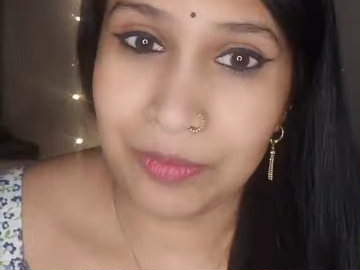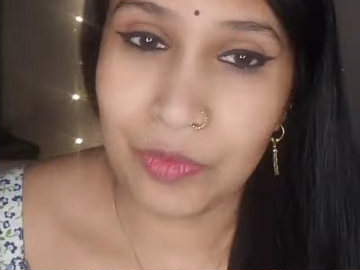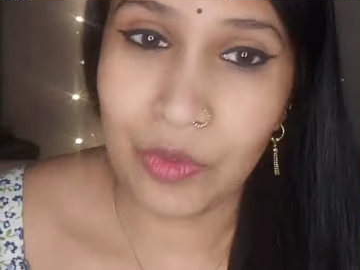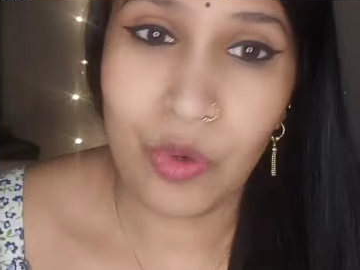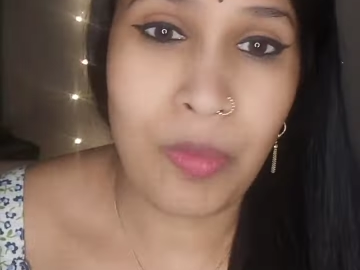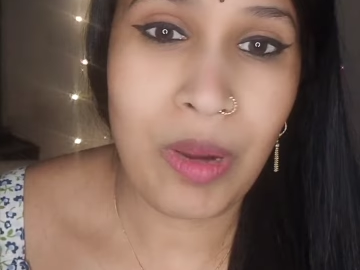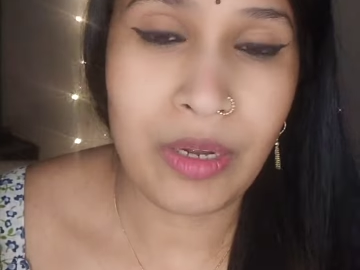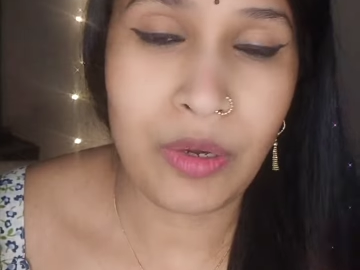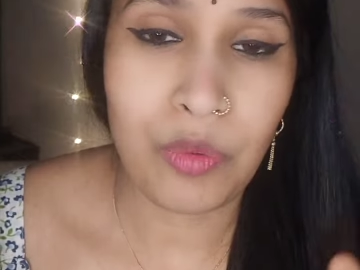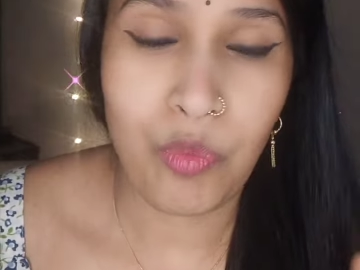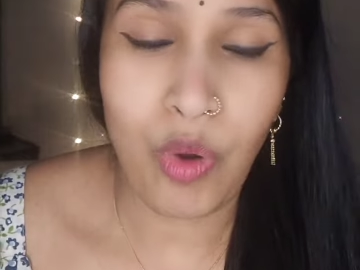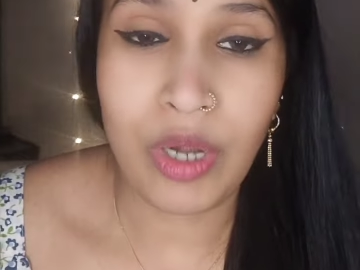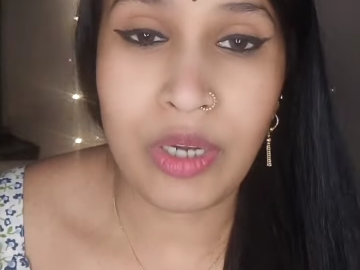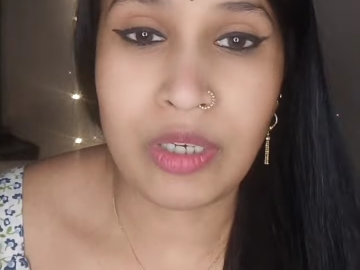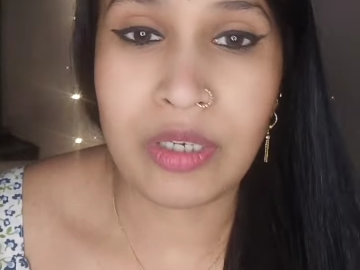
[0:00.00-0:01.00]
No matter
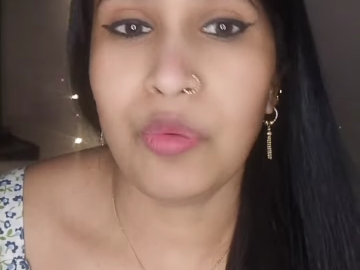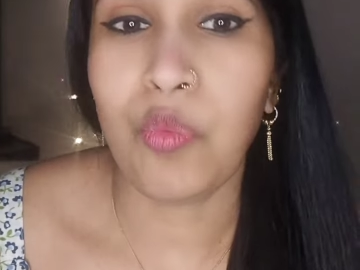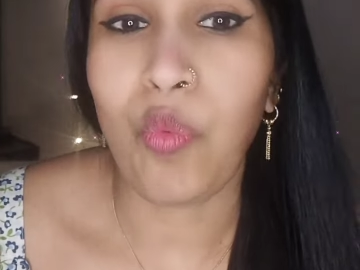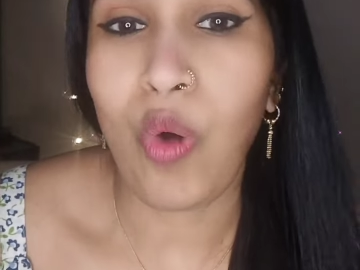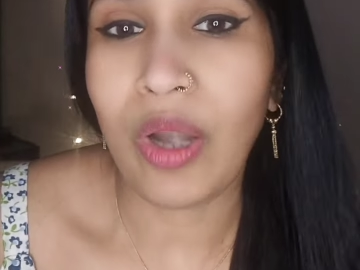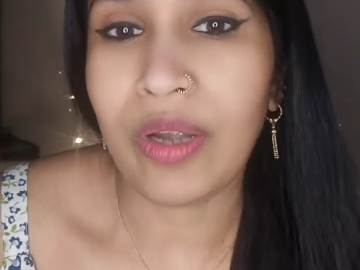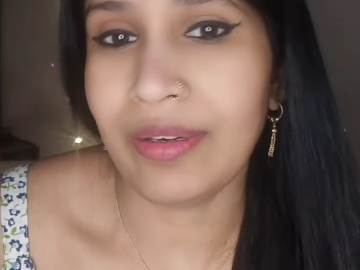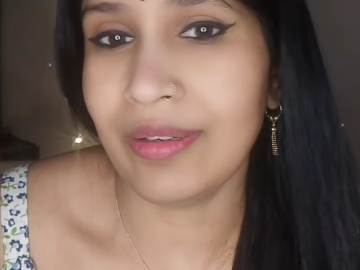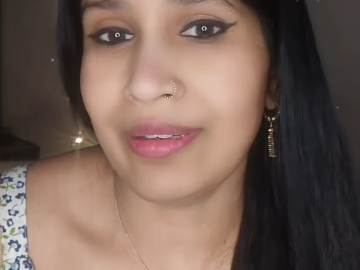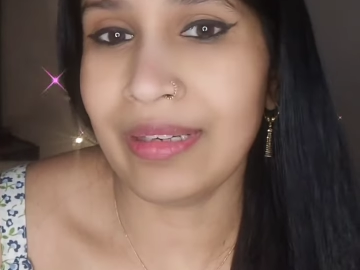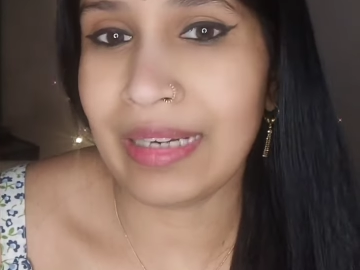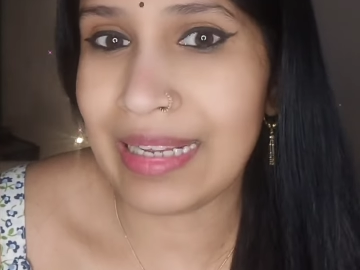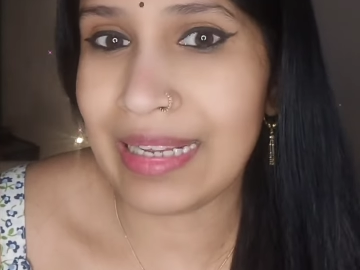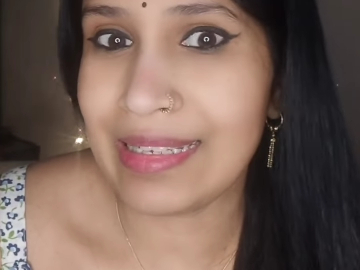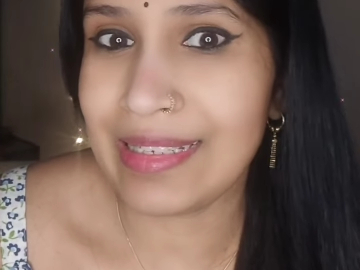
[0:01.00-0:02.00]
what, water
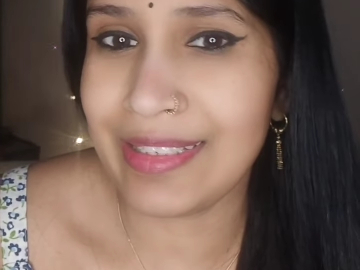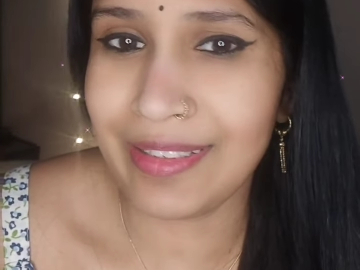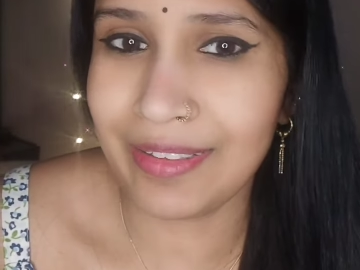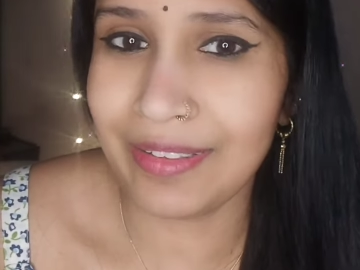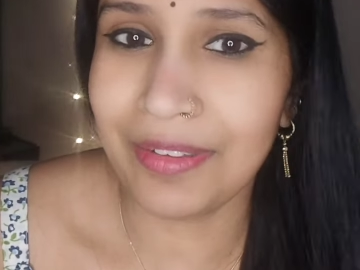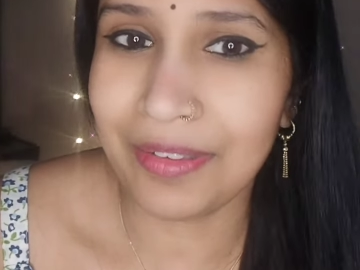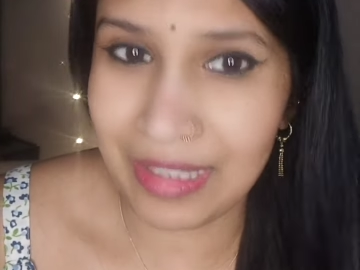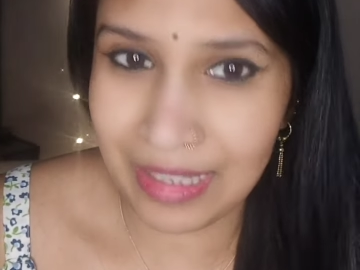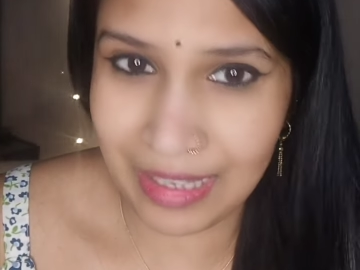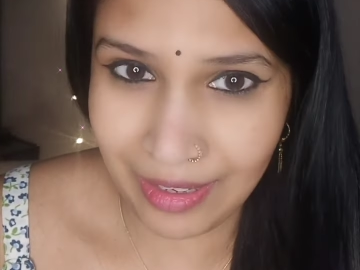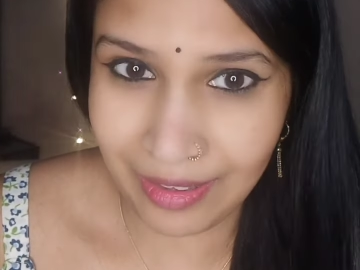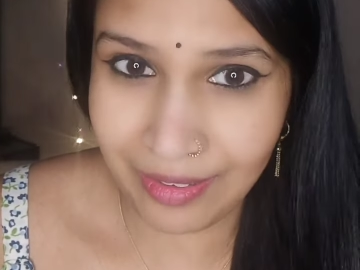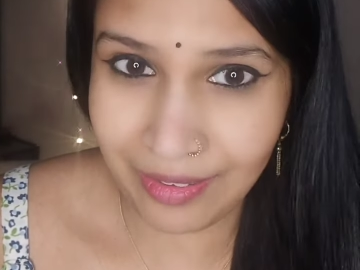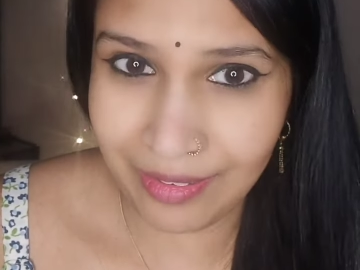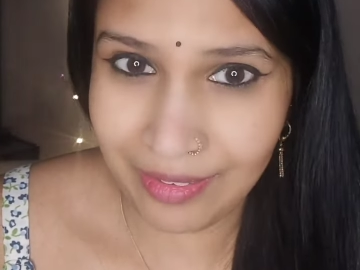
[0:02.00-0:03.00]
is the
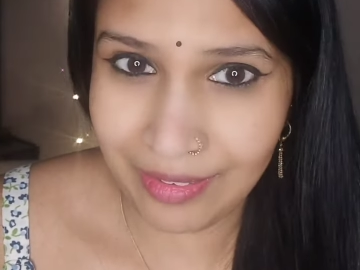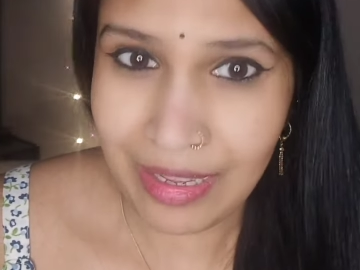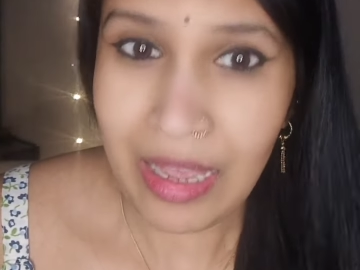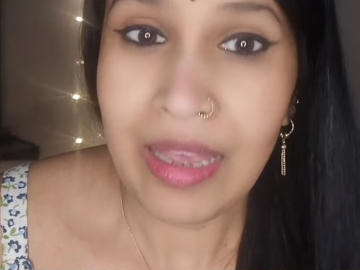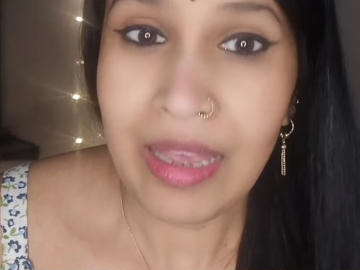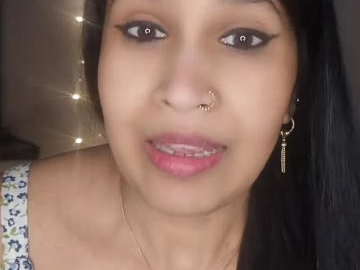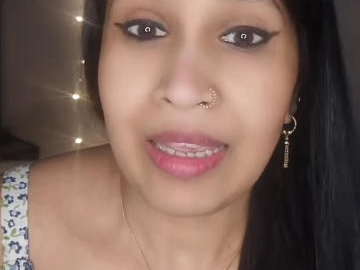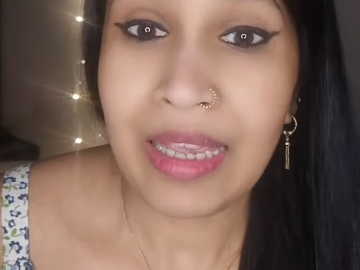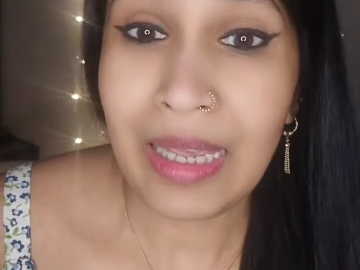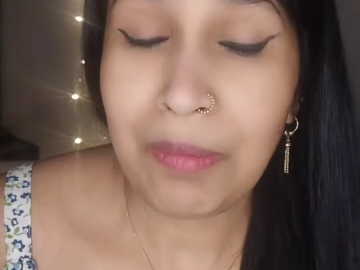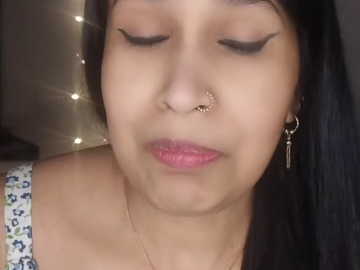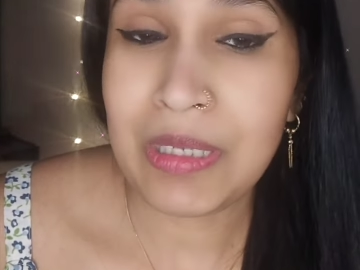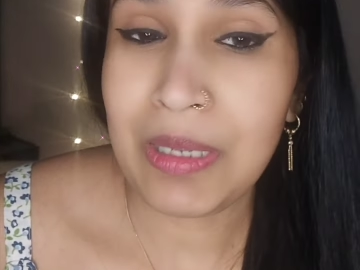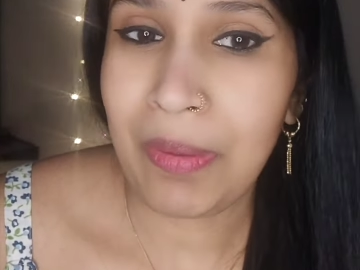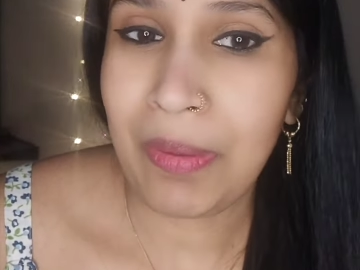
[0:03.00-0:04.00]
key.
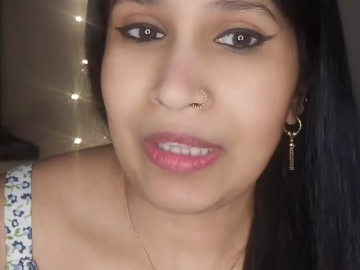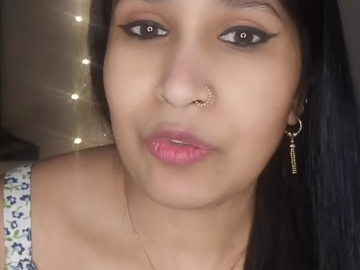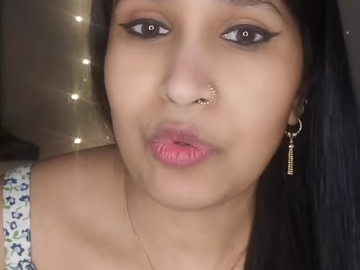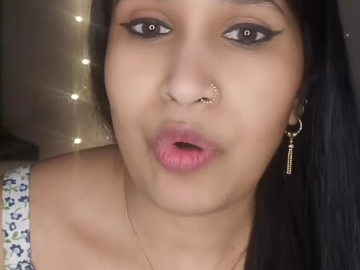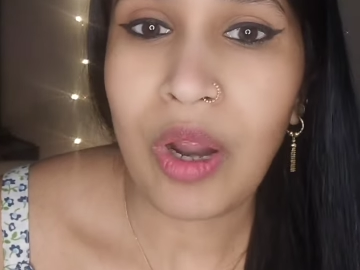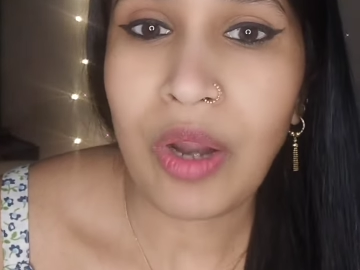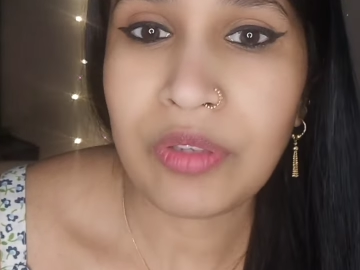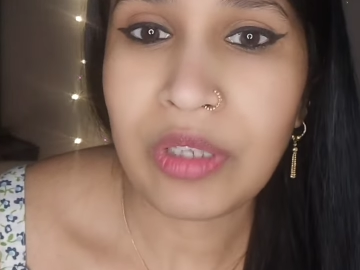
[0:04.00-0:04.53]
Keep sipping throughout